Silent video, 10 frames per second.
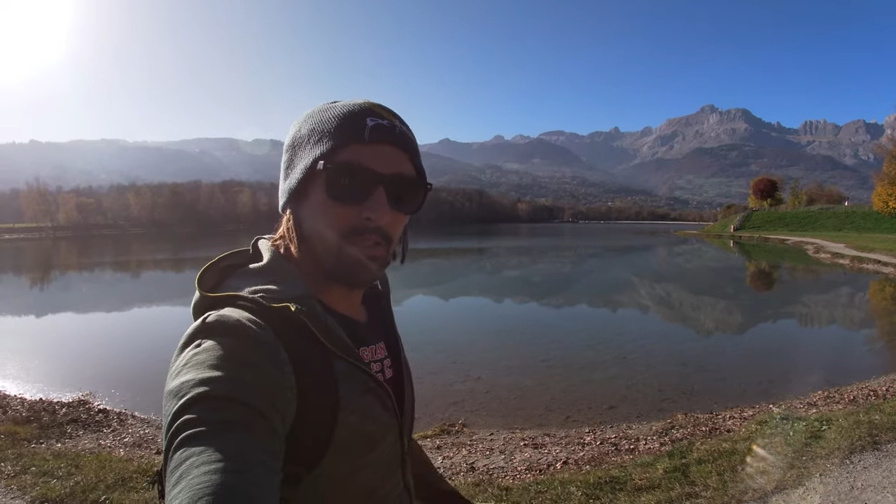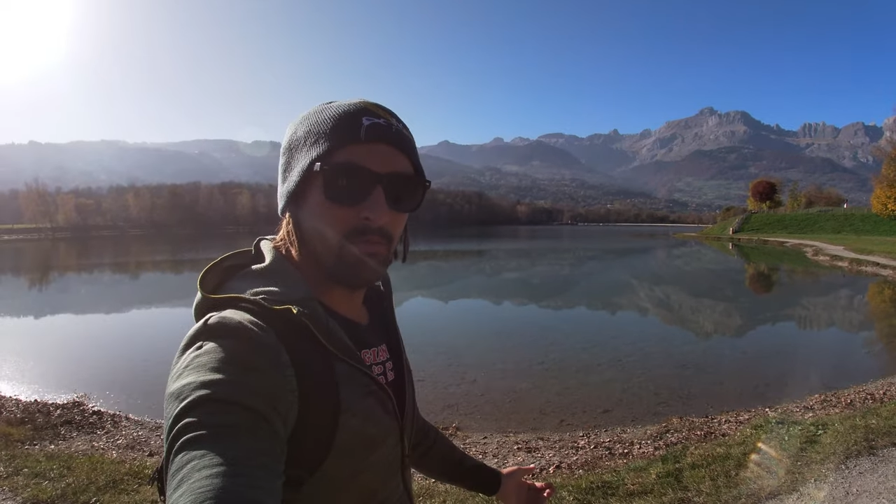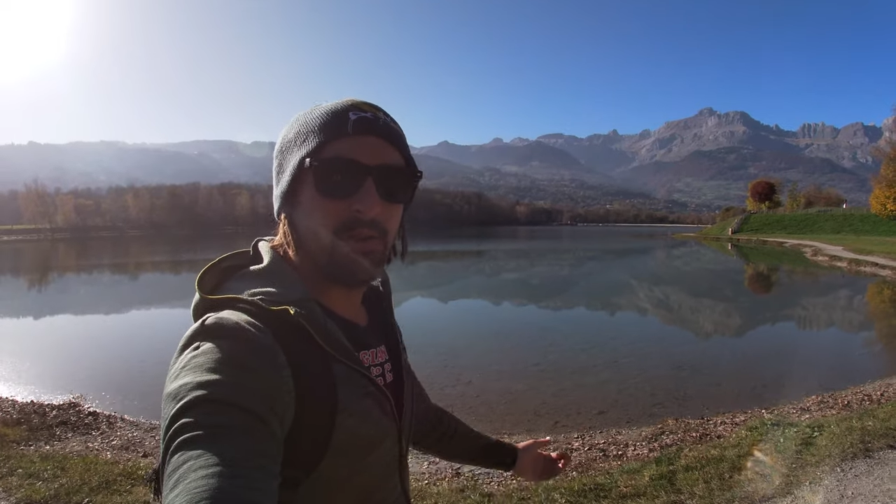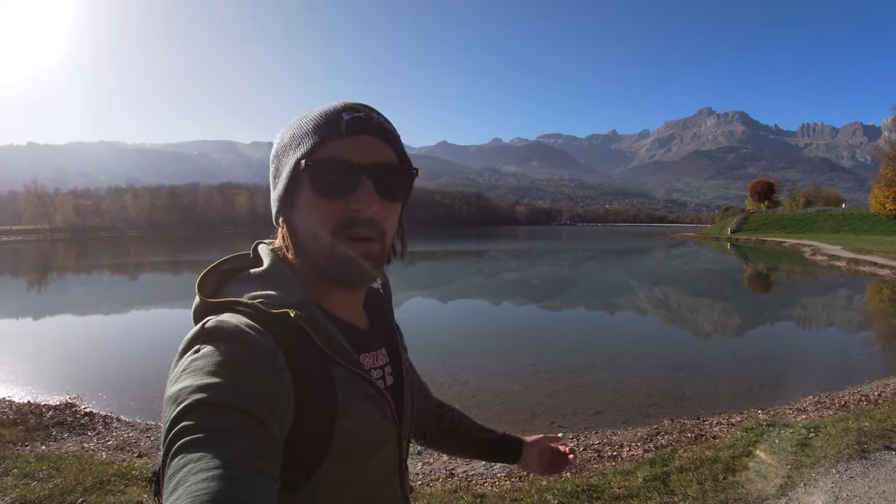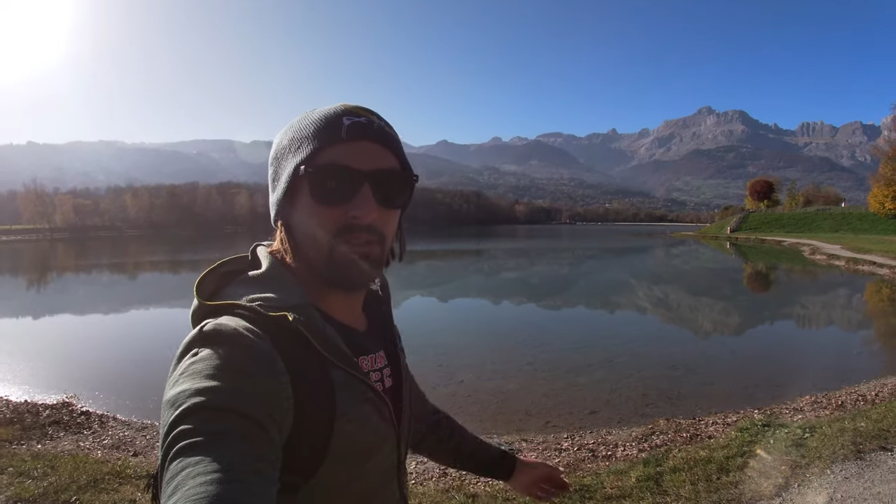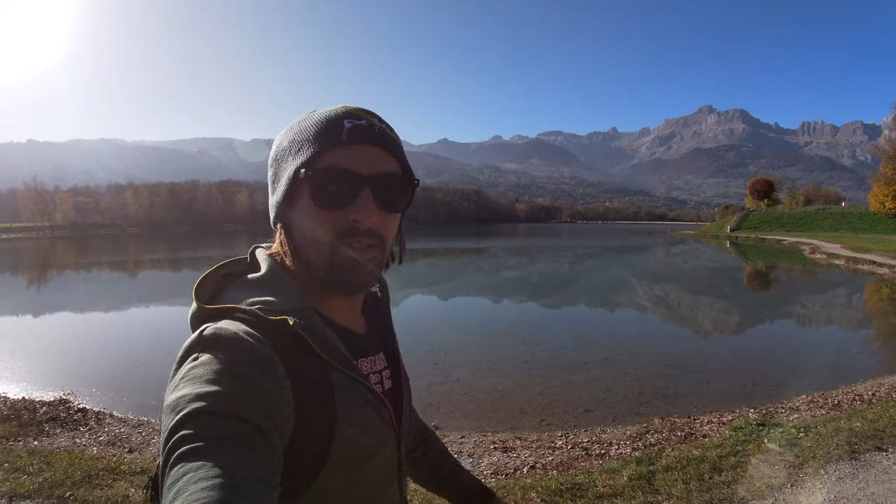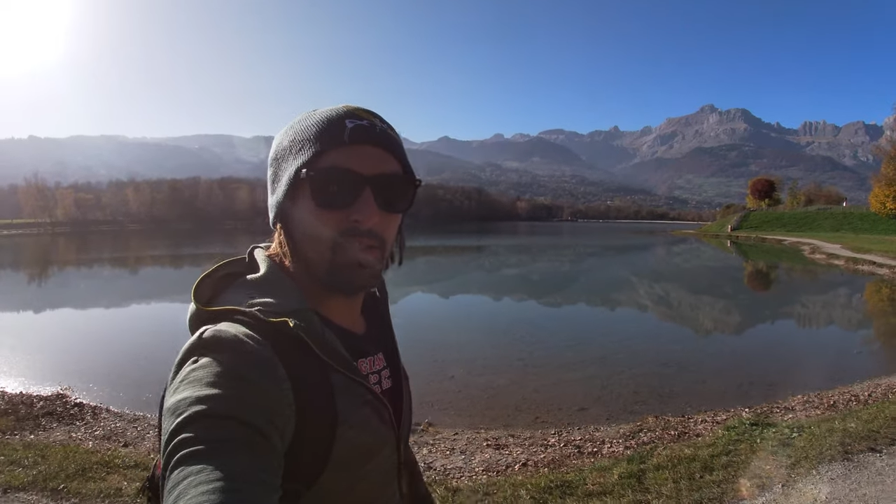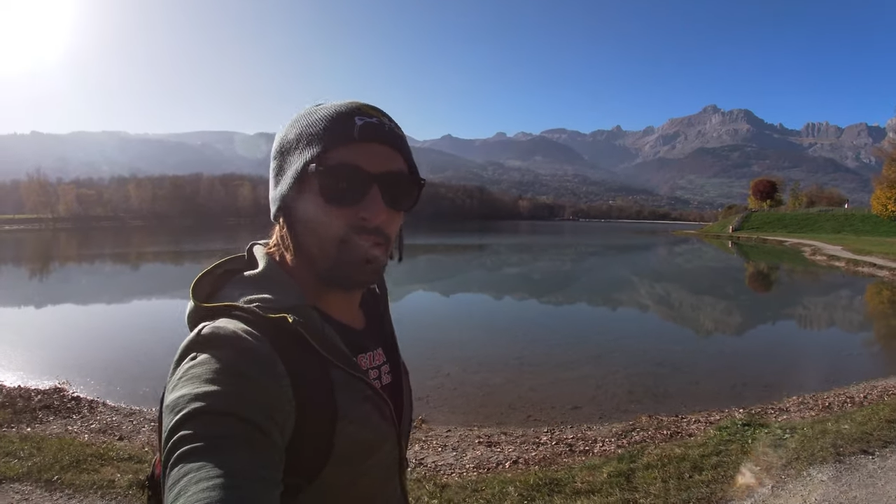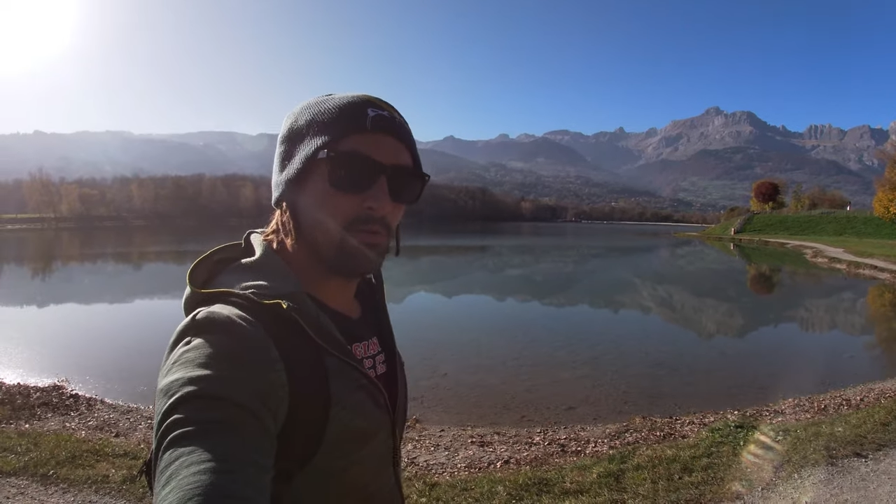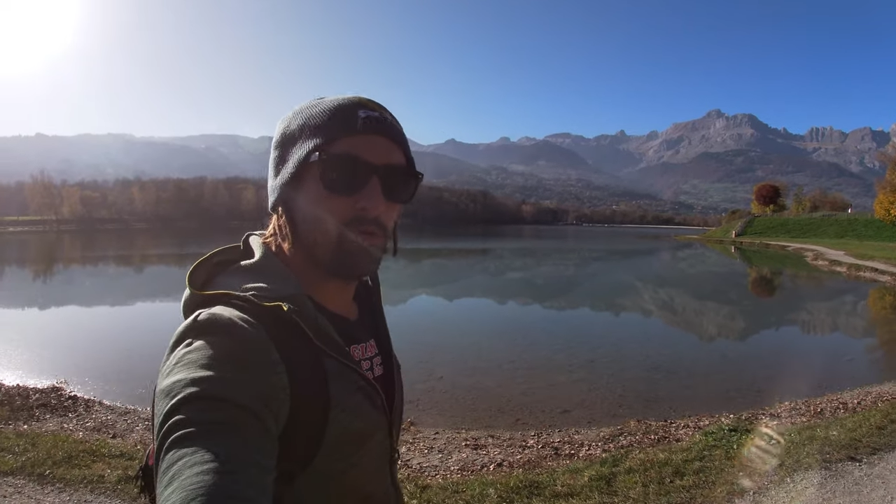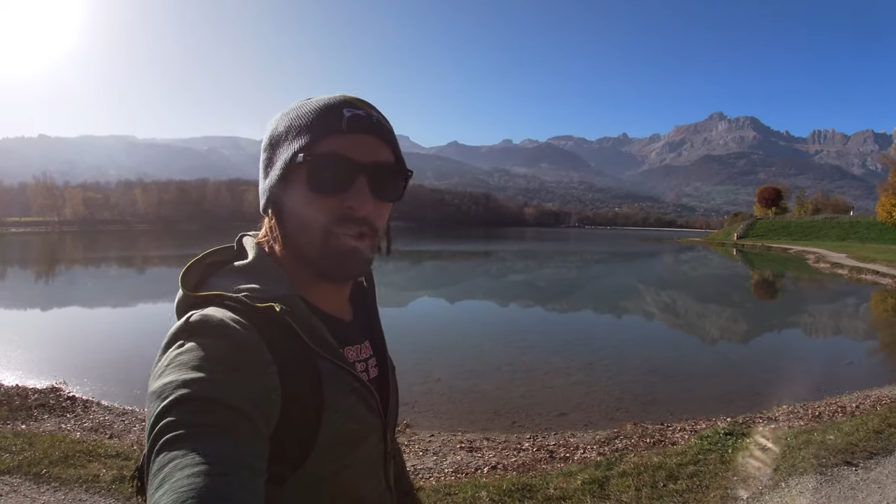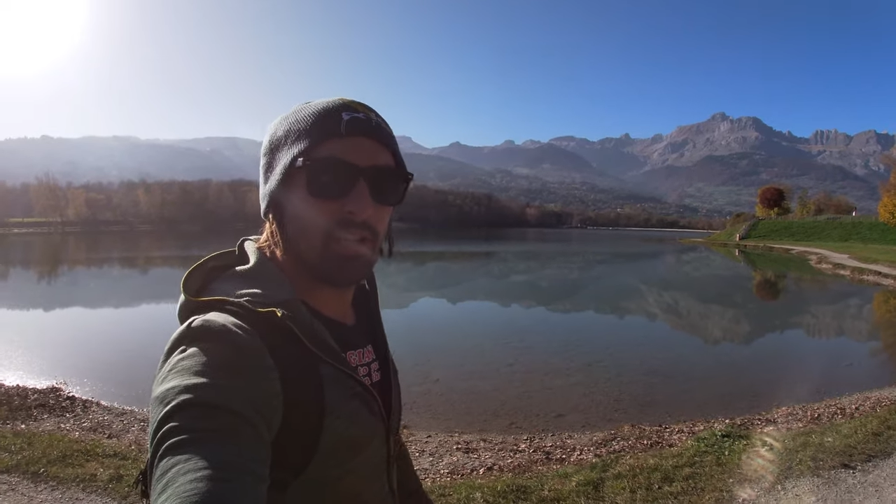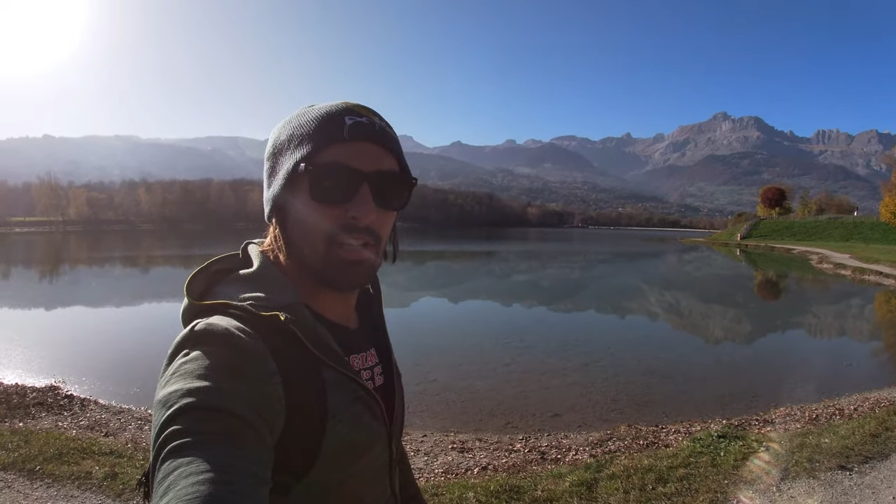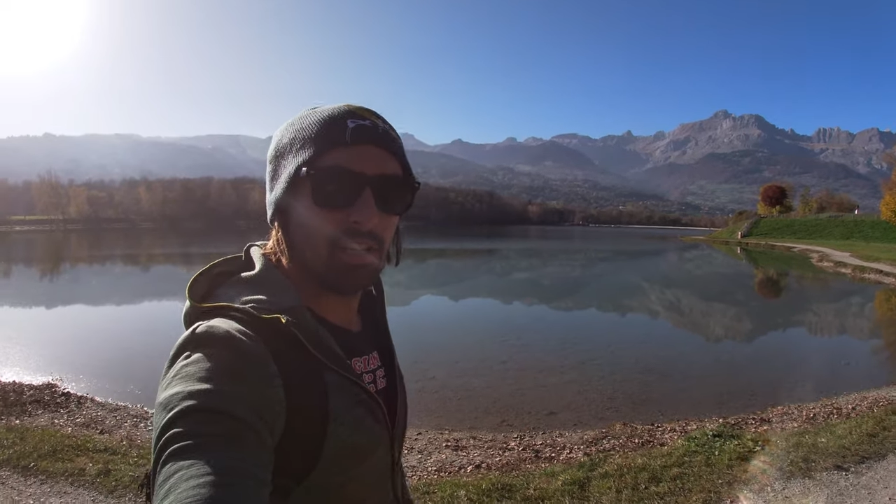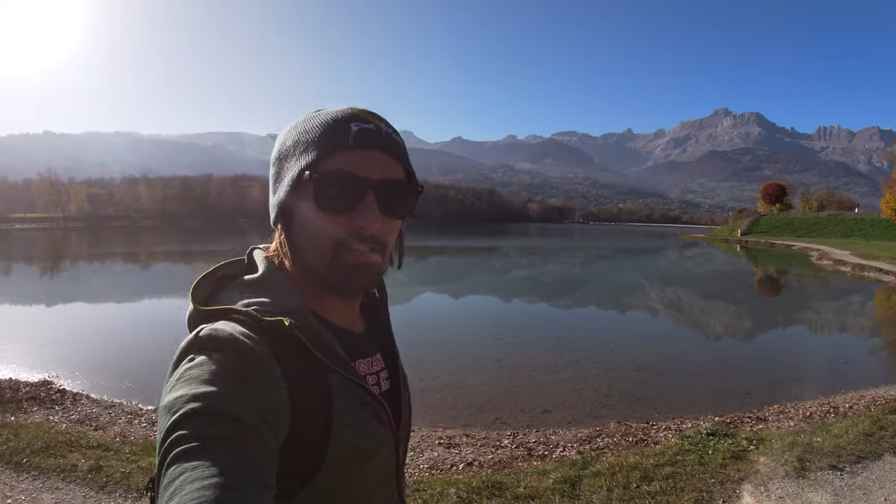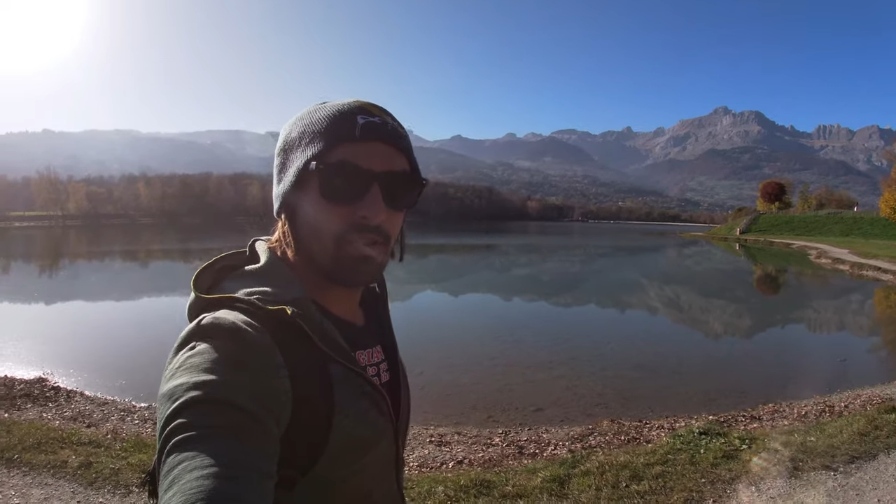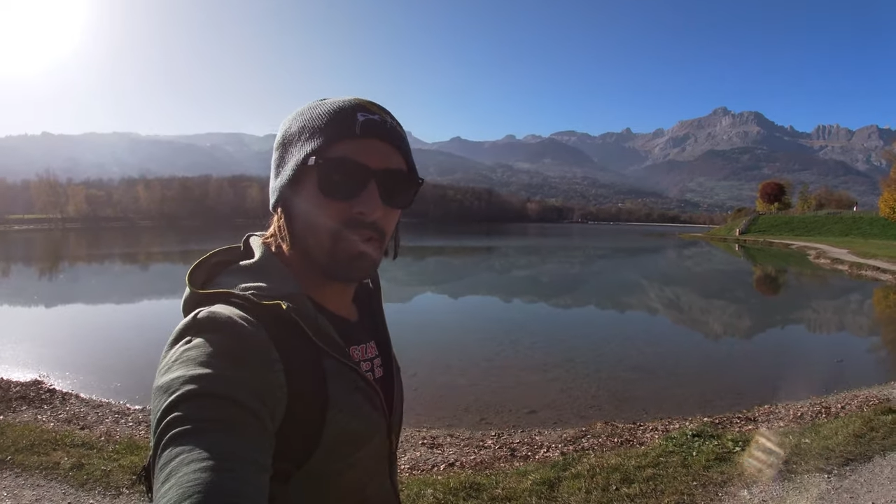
and mid mountain huts were already closed.